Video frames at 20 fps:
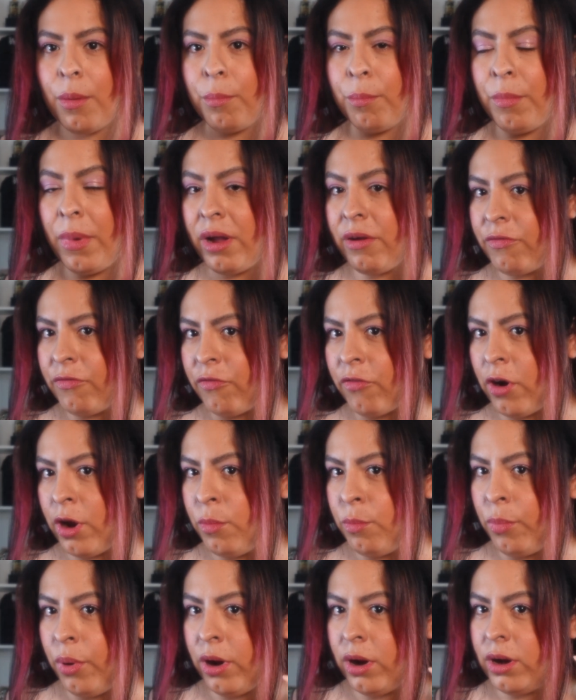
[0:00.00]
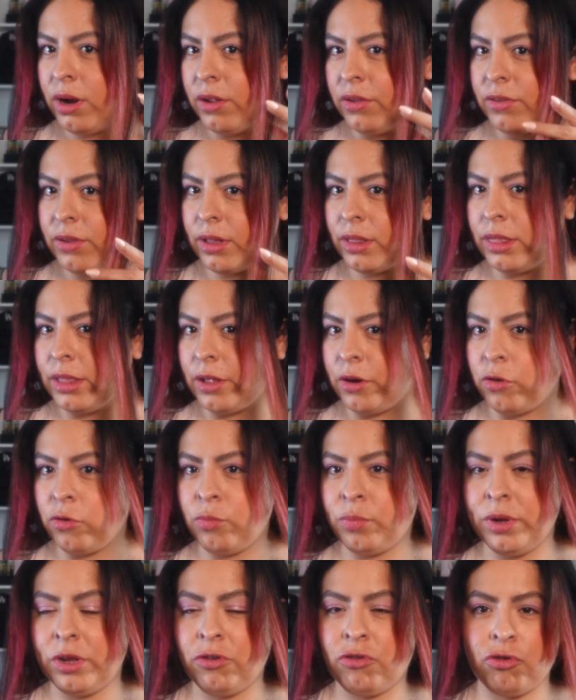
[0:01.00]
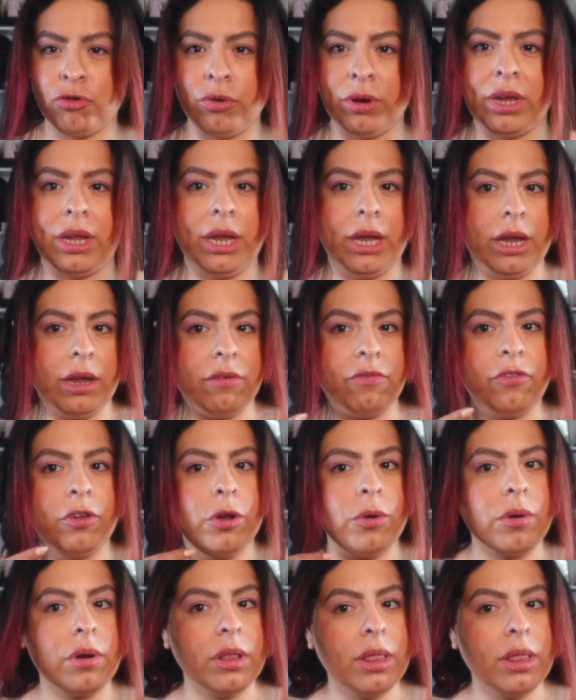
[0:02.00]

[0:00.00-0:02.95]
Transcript: My front part is a little bit tricky. If you are